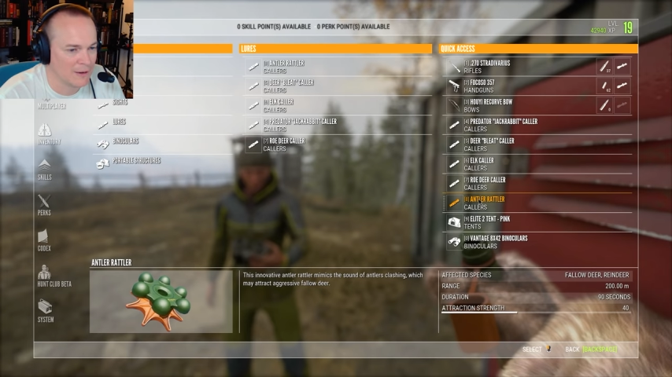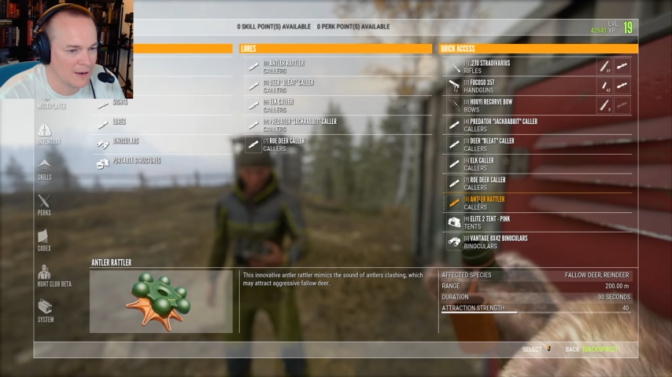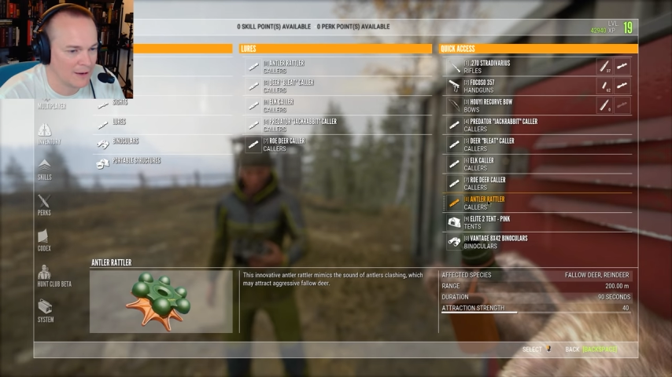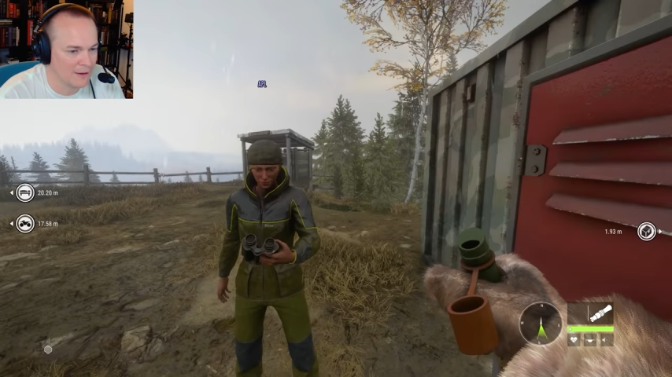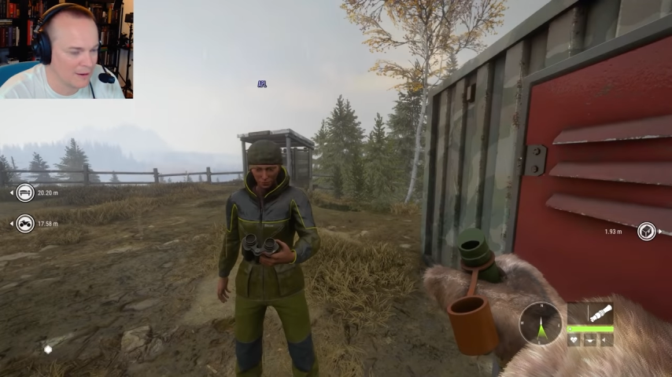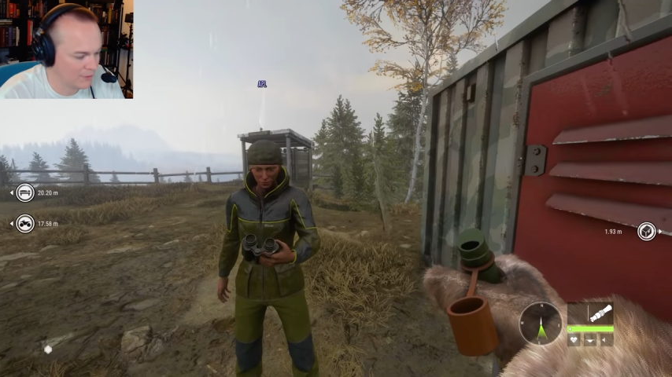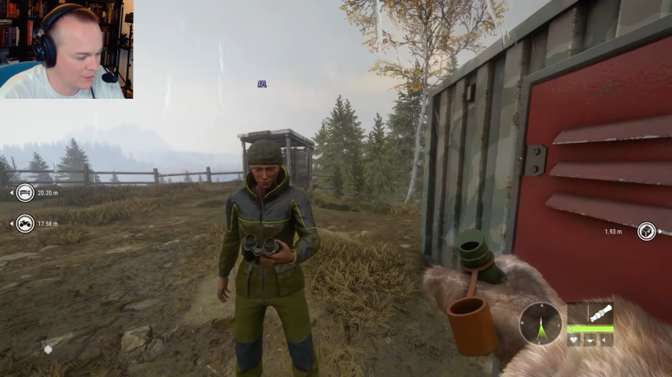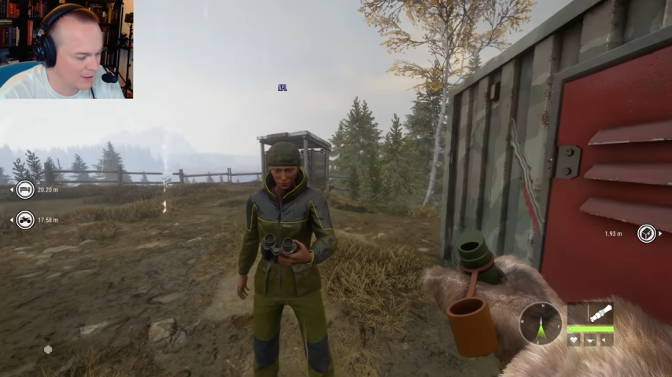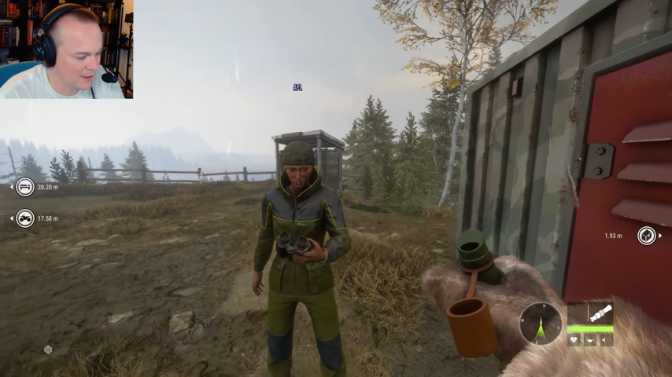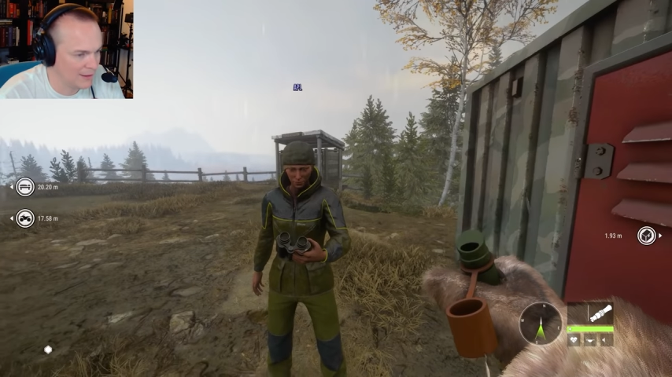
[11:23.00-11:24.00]
alright, let's
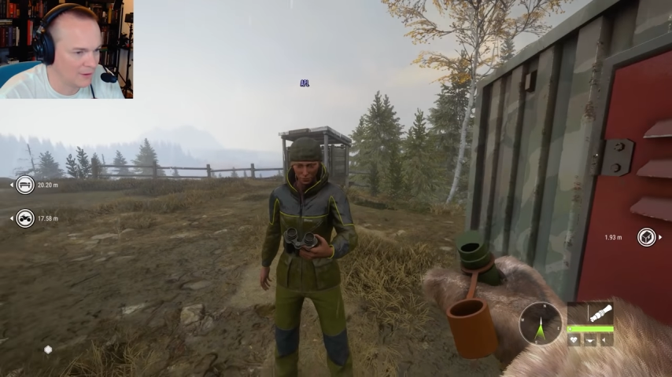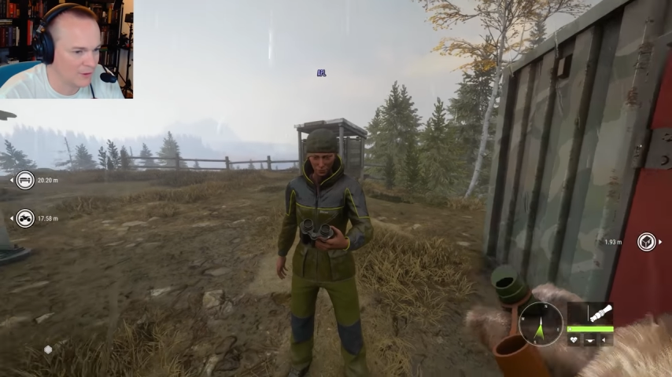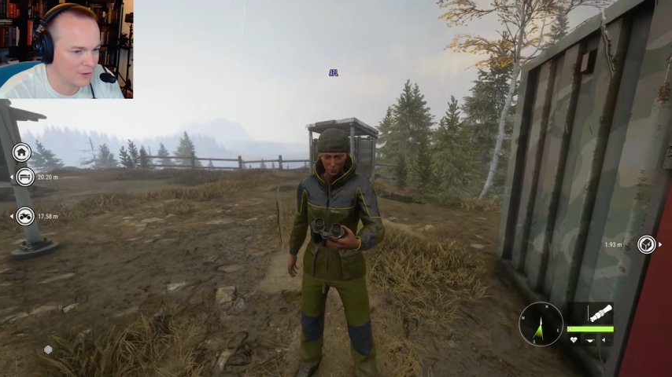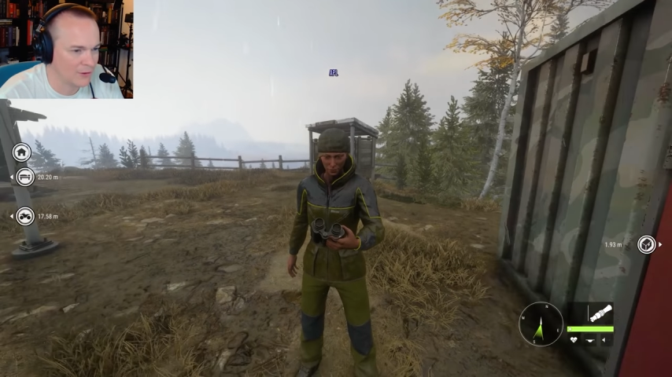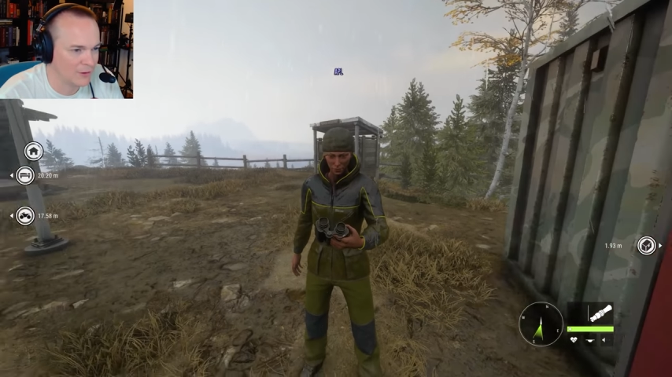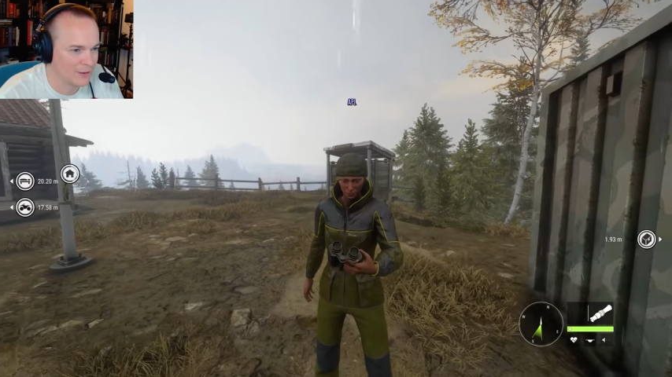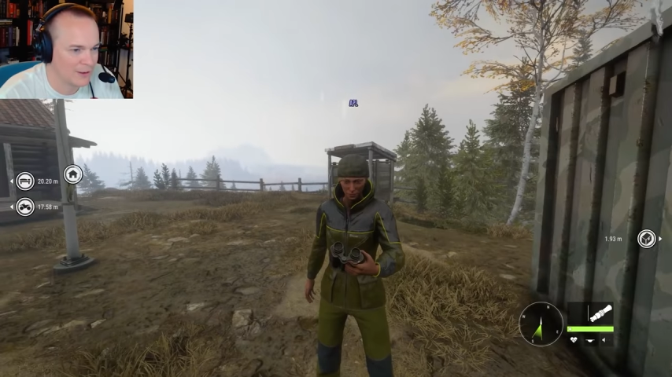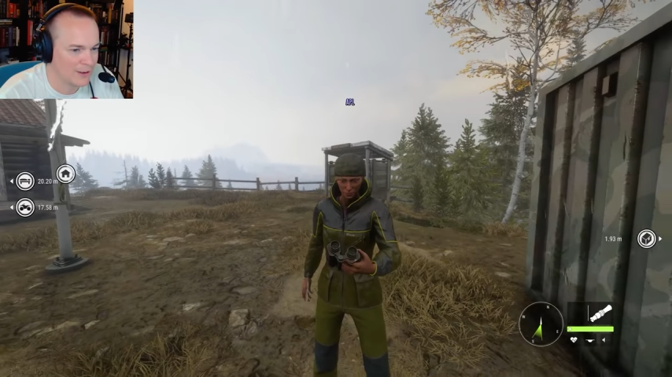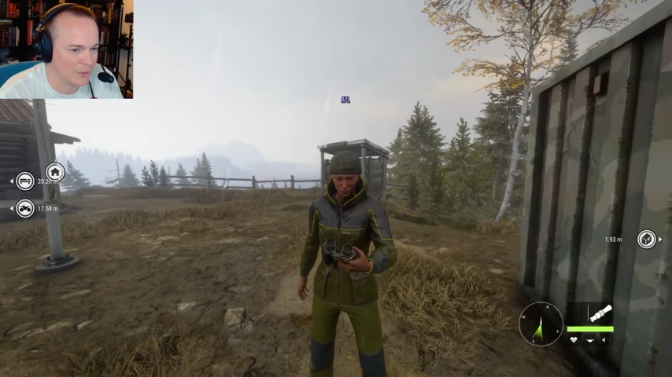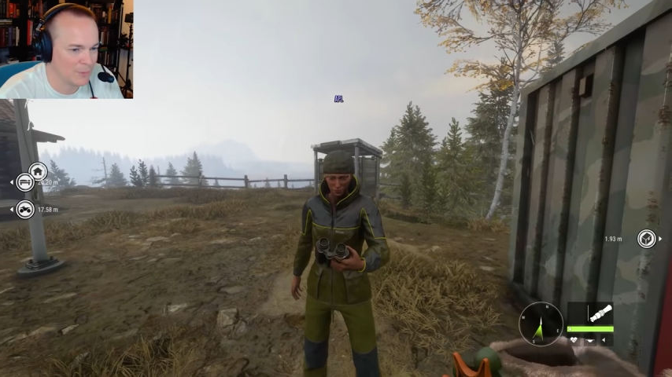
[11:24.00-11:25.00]
try this. So
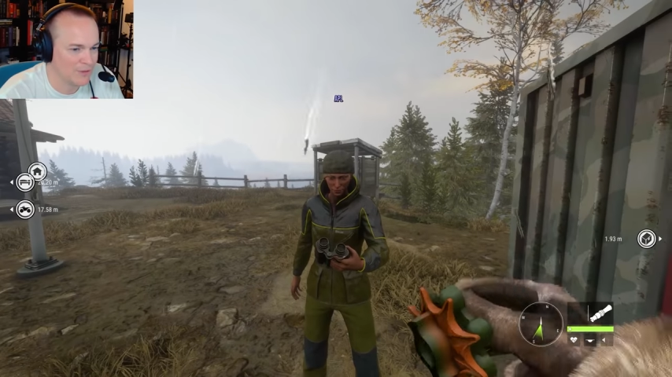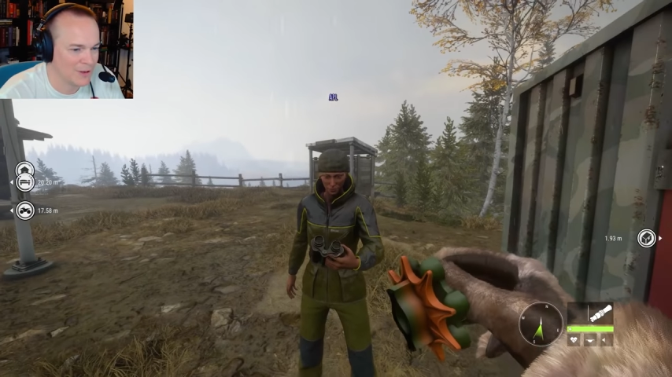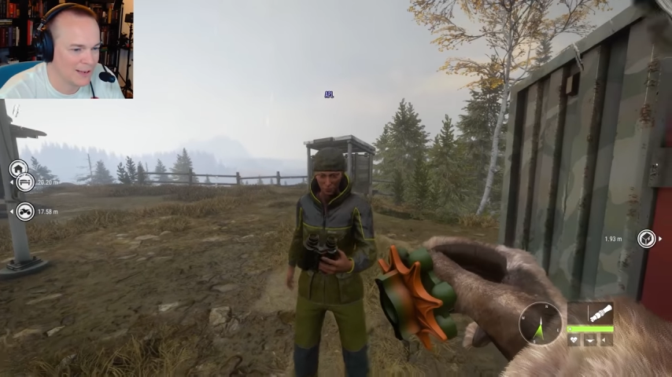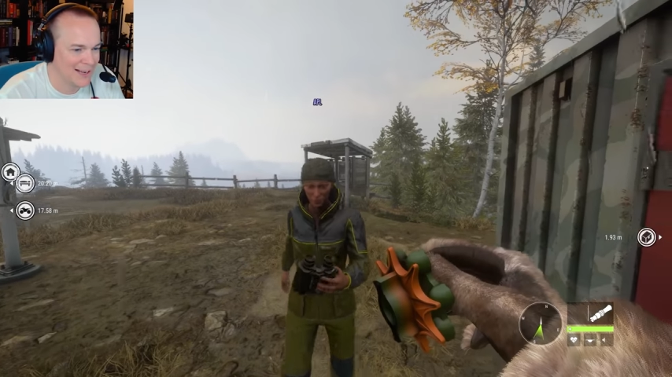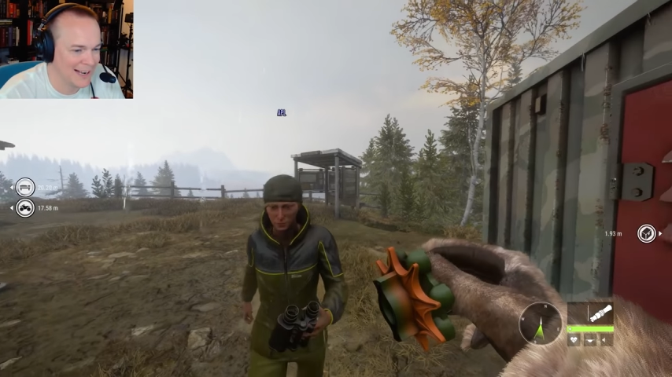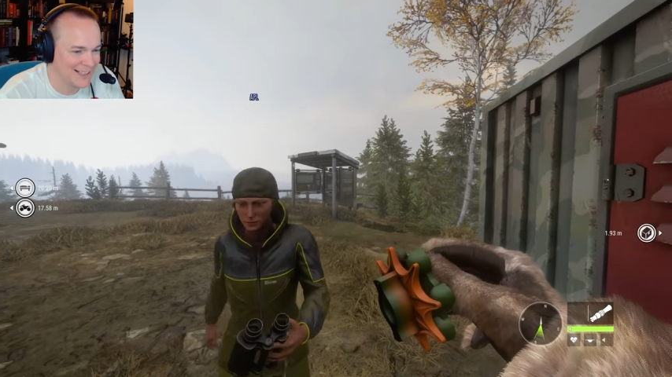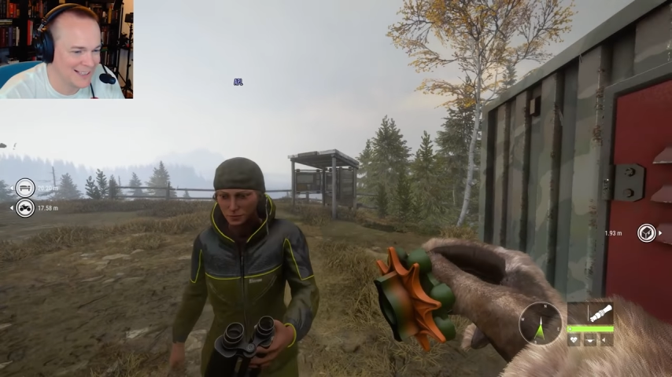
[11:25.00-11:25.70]
tell me if you can hear